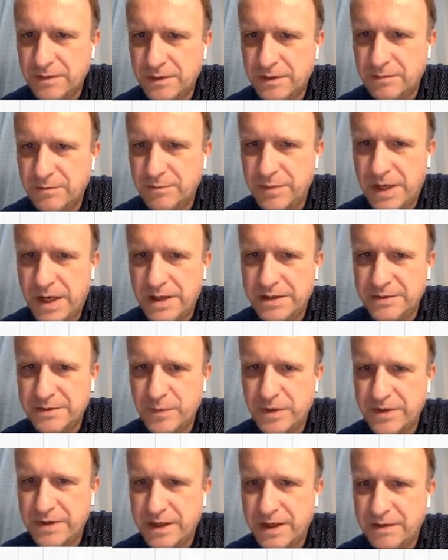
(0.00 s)
combined
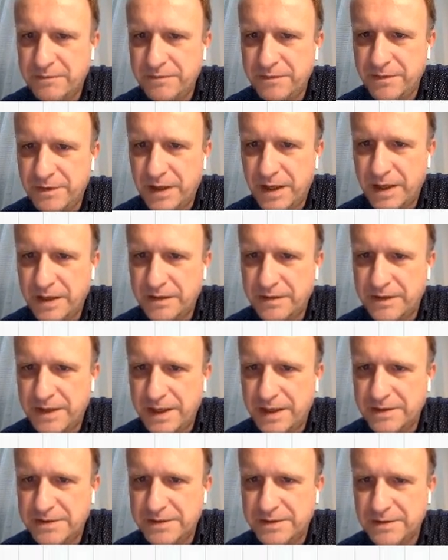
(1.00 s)
with f like
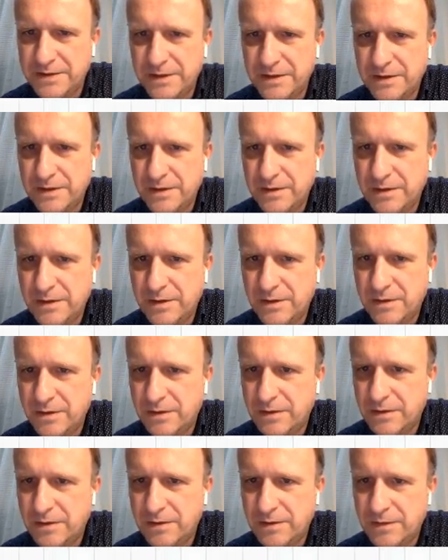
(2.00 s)
that,
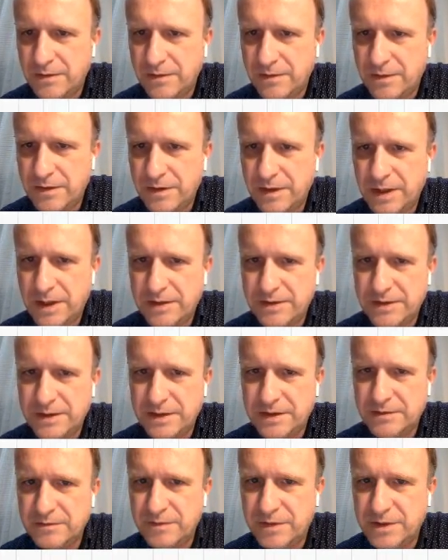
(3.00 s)
and
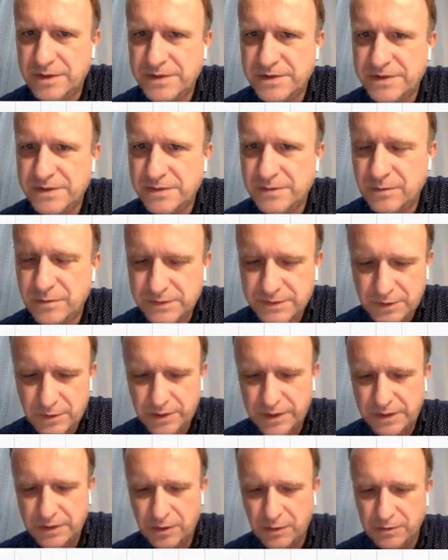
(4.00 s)
the inverse.
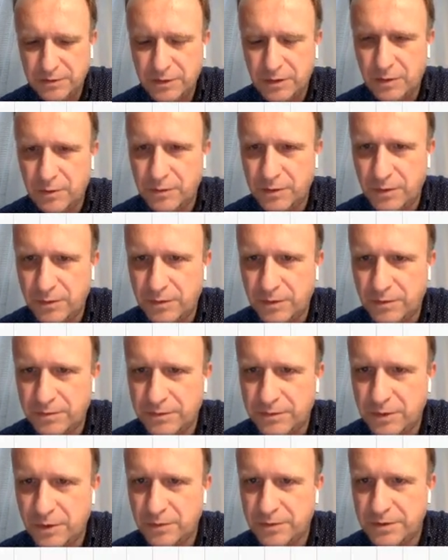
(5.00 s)
Sorry, not
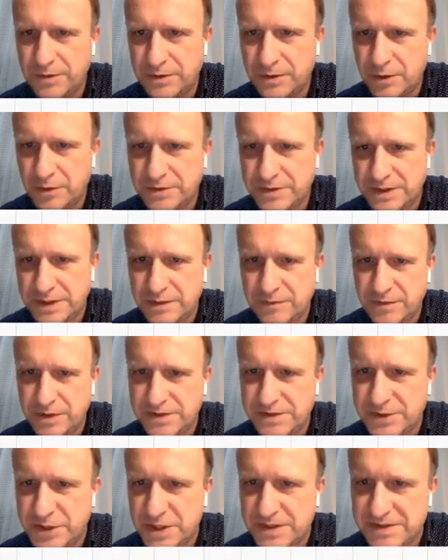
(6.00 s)
the
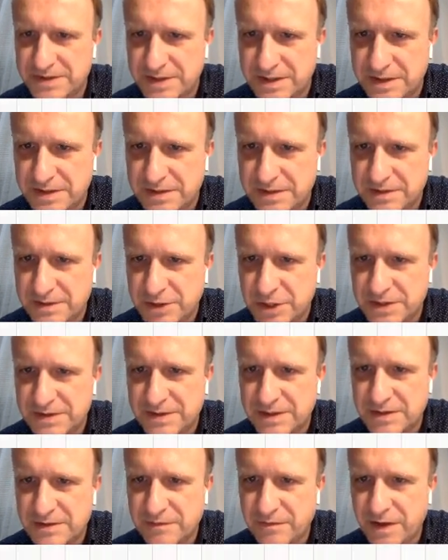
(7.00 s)
inverse, just
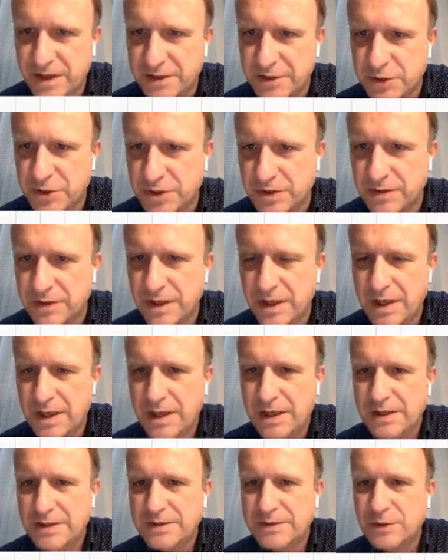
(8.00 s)
this function.
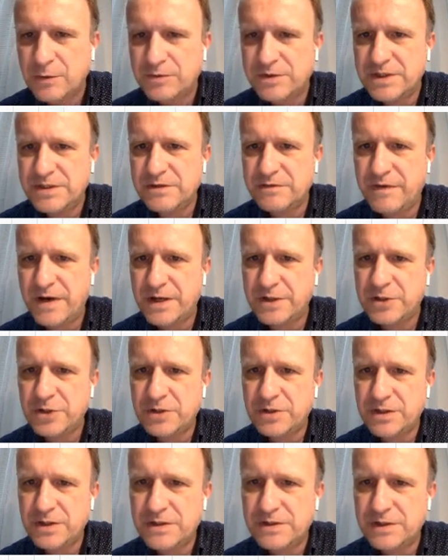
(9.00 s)
So this
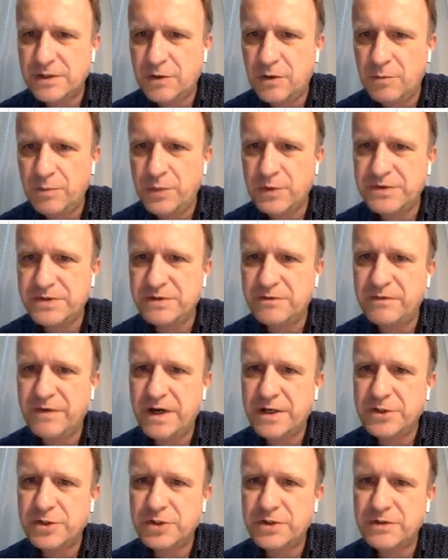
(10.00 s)
function is a composite
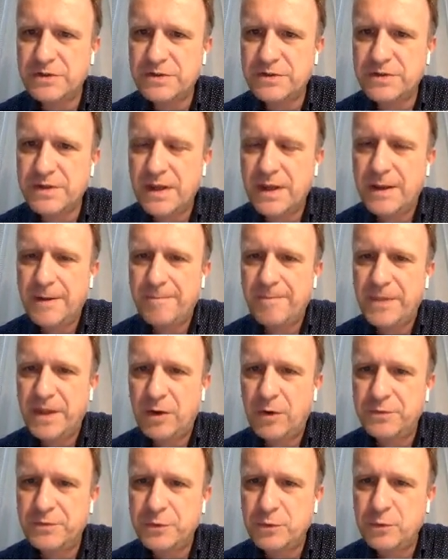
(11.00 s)
function
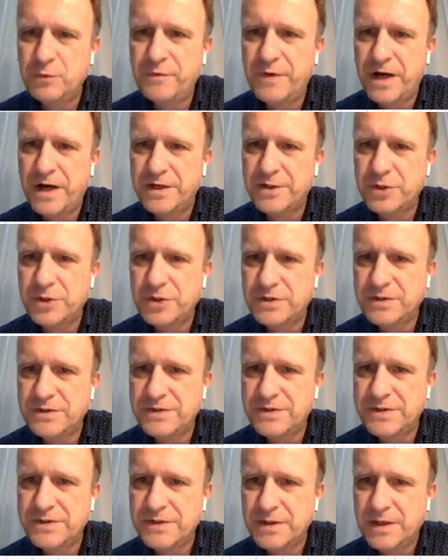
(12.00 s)
of two
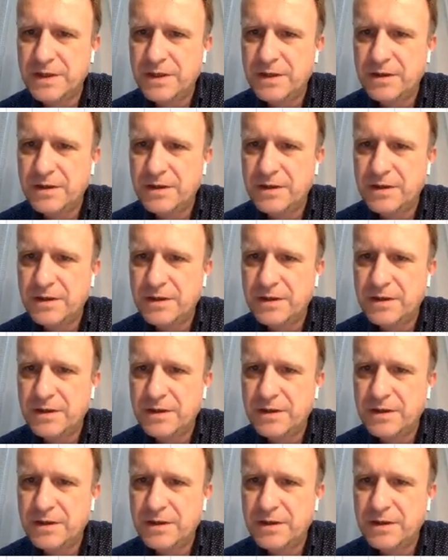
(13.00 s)
functions.